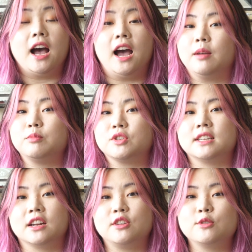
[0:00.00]
I'm just
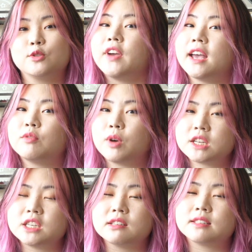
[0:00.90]
not a huge fan of
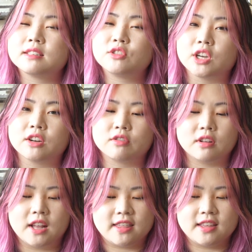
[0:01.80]
wedge heels in
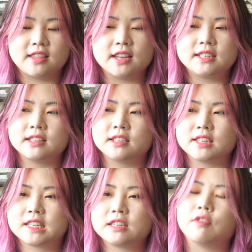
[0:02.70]
general. I think they did
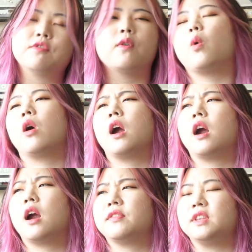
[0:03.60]
this
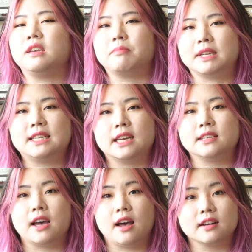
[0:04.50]
for the Métier
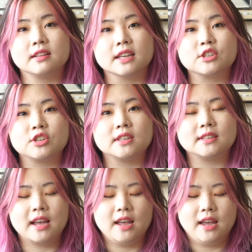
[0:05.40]
d'Art
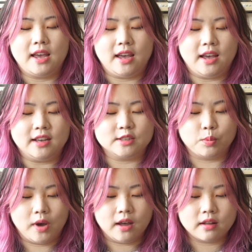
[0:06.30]
collection
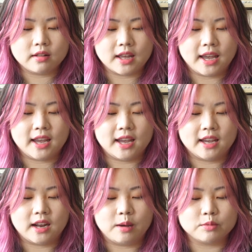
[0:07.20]
as well,
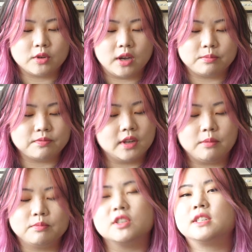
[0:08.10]
and
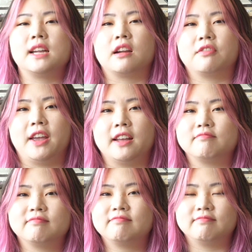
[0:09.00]
I'm just not a
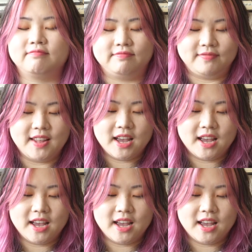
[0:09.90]
fan.